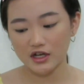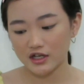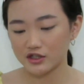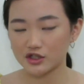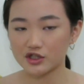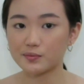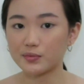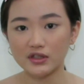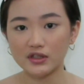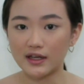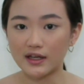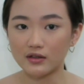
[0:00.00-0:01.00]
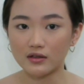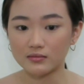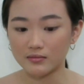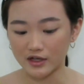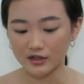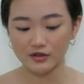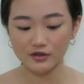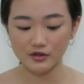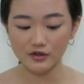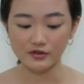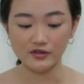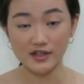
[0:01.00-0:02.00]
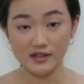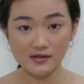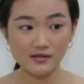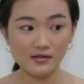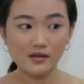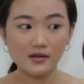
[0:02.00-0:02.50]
and just putting that on my crease.